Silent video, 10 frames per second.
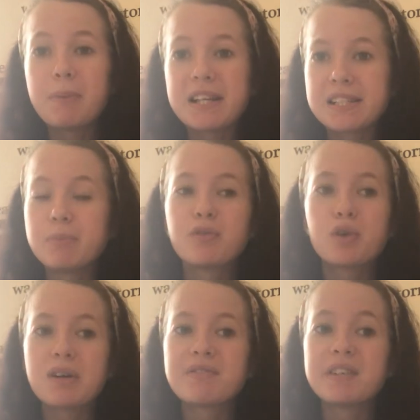Basically,
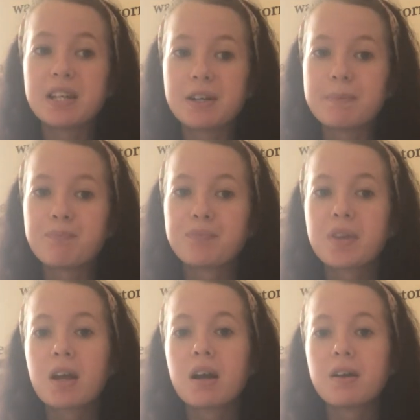before I was vegan,
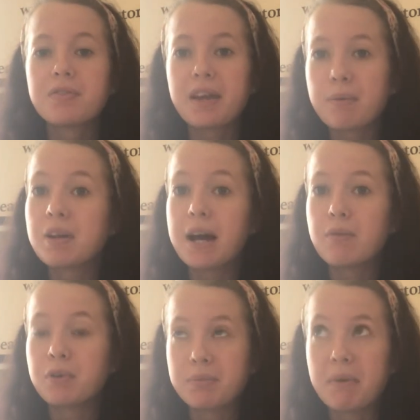they were
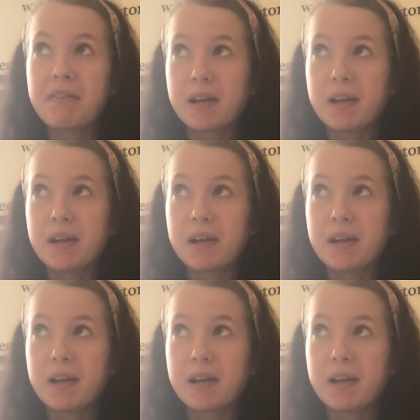like one of my